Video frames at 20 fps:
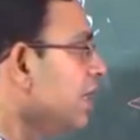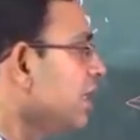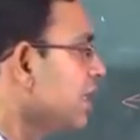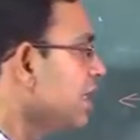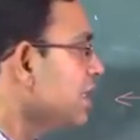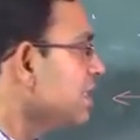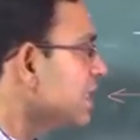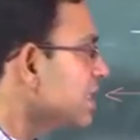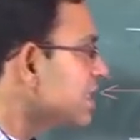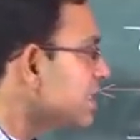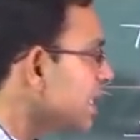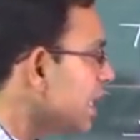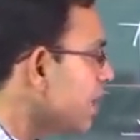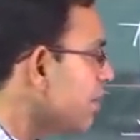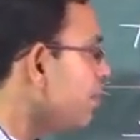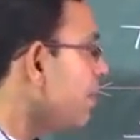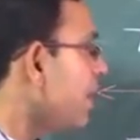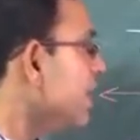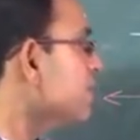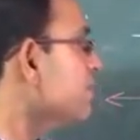is the
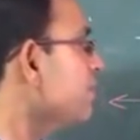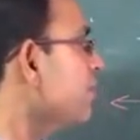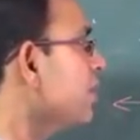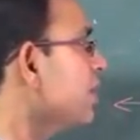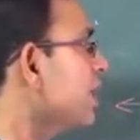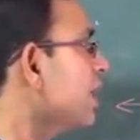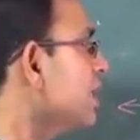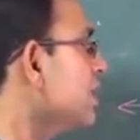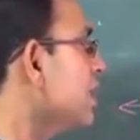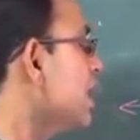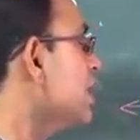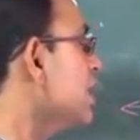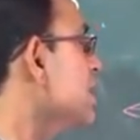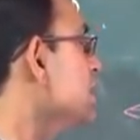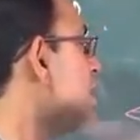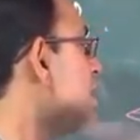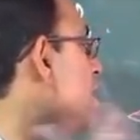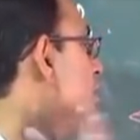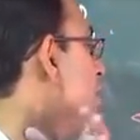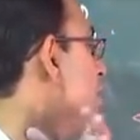same mass flow rate that
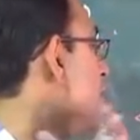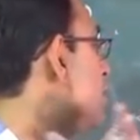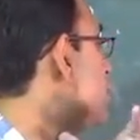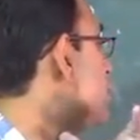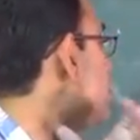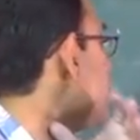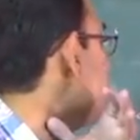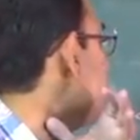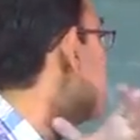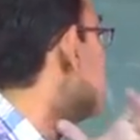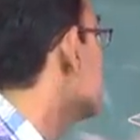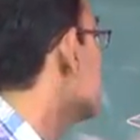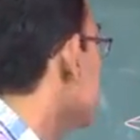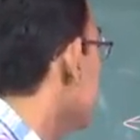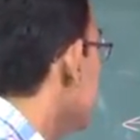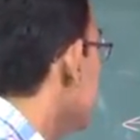is leaving. So,